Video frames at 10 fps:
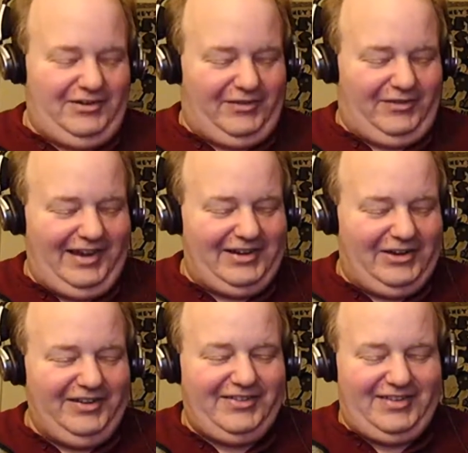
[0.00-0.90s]
while I
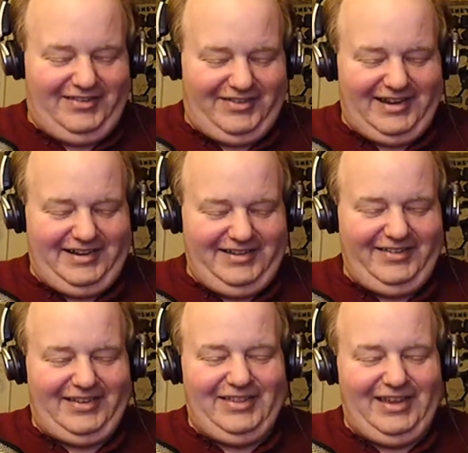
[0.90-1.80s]
know it's not a
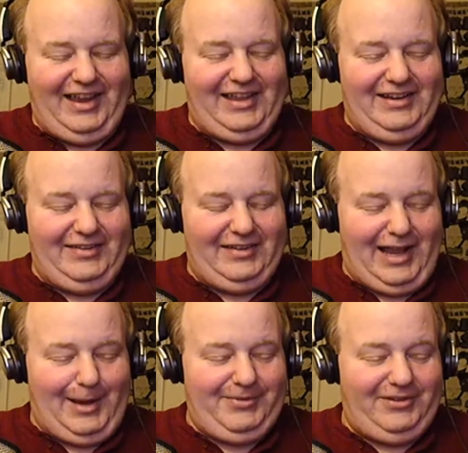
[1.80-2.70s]
Disney thing, it is an
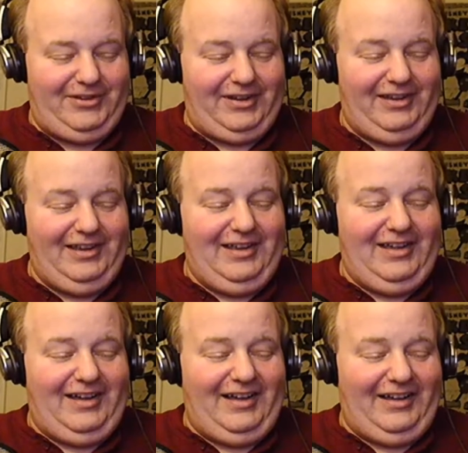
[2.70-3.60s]
absolutely,
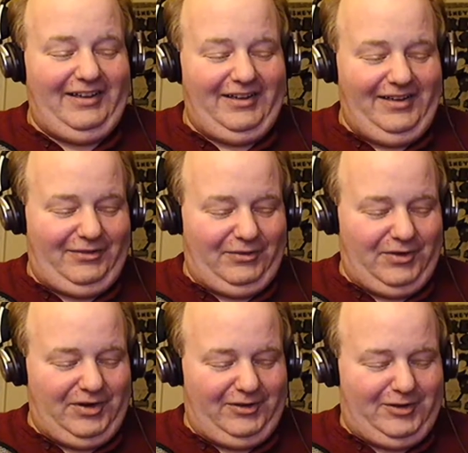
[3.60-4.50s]
it's a
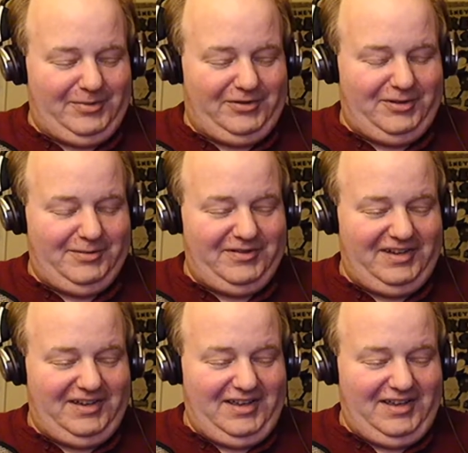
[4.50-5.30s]
really super cool movie.